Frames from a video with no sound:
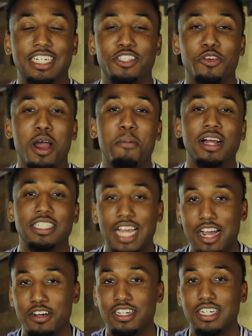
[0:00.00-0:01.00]
throughout my
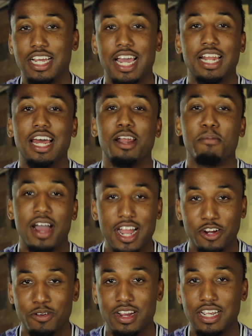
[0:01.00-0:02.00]
childhood, I had a lot of
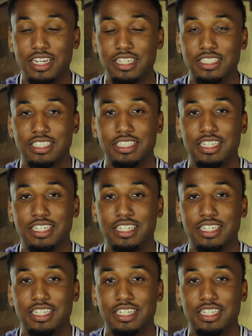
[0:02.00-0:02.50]
migraines,